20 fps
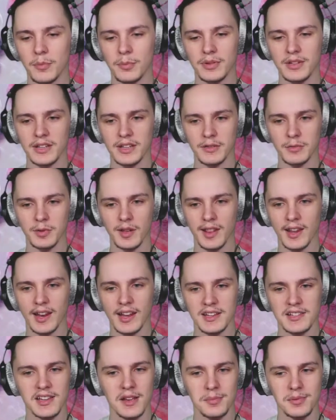believe where the
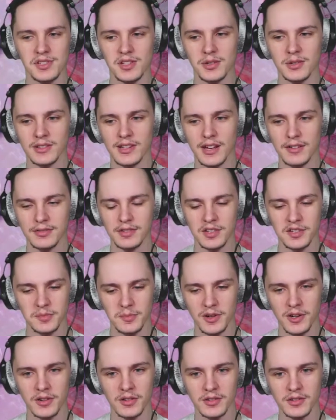last episode left us,
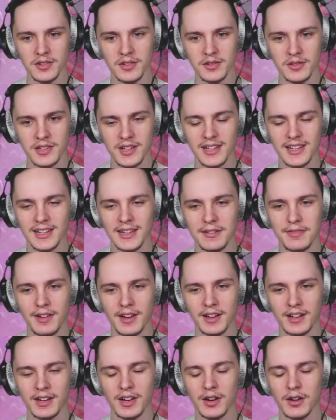bro.
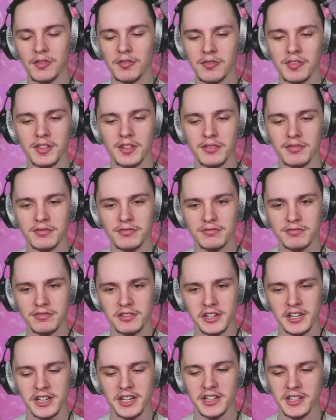Cliffhanger of the
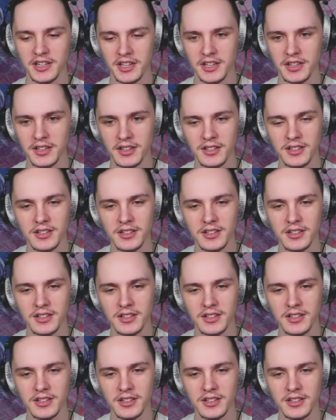freaking year.